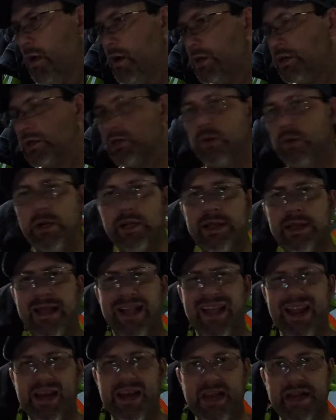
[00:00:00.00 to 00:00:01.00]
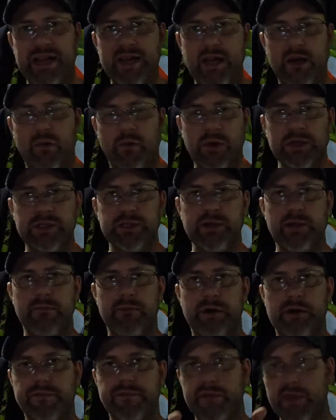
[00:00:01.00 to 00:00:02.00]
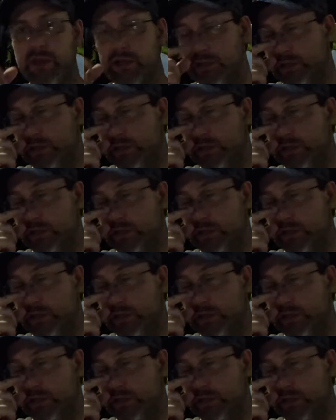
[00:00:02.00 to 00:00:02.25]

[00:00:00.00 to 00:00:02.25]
it's one thing I need to, once I'm off this